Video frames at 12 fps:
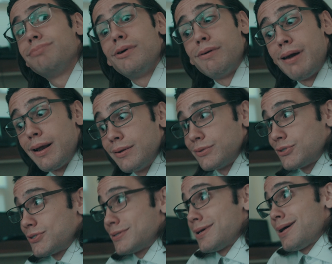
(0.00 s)
Or
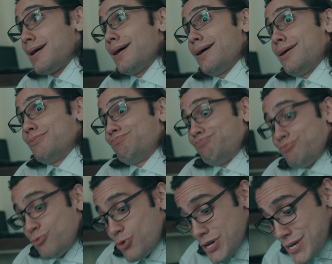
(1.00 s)
else, uh,
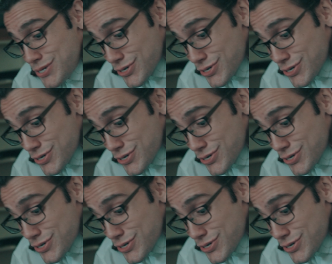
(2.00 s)
we